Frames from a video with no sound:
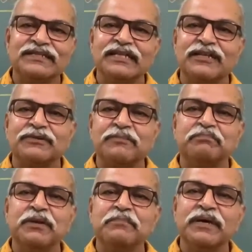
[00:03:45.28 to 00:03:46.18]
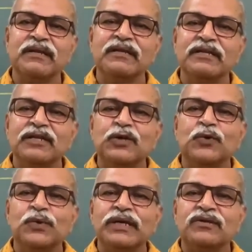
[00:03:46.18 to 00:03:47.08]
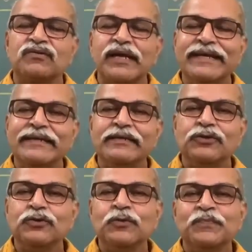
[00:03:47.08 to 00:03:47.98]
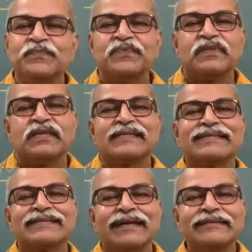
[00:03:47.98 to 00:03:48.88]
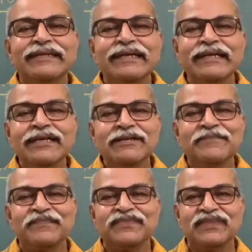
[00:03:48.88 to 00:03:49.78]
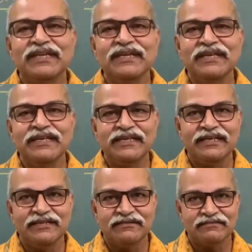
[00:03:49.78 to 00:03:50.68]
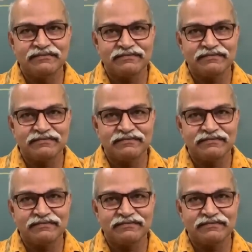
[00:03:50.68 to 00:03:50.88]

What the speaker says: there were people who were trying to study the